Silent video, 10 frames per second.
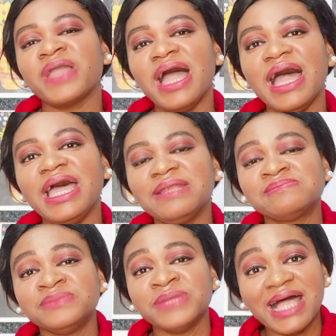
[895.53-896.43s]
and
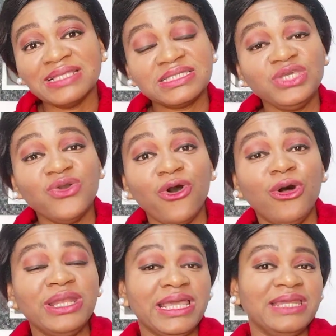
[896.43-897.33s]
I'll see you
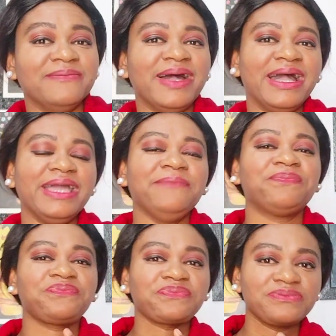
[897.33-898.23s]
all in
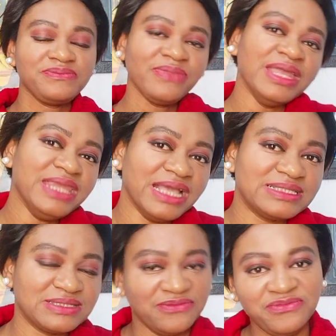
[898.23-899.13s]
my
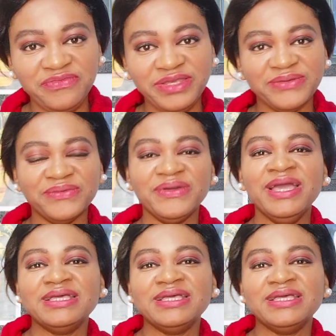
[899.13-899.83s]
next video.